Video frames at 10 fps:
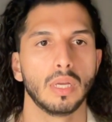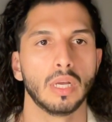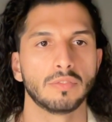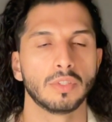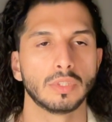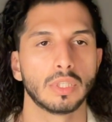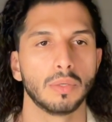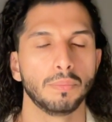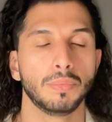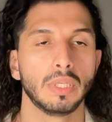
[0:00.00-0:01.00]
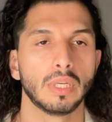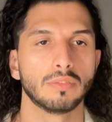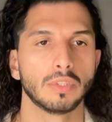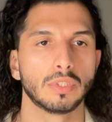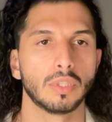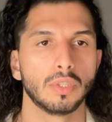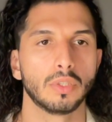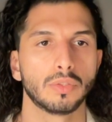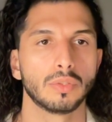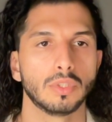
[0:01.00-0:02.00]
being
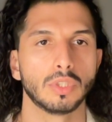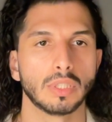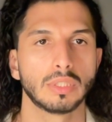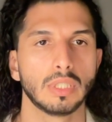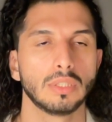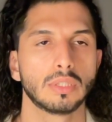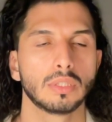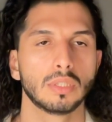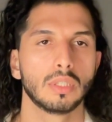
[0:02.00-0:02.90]
adversarial to the justice.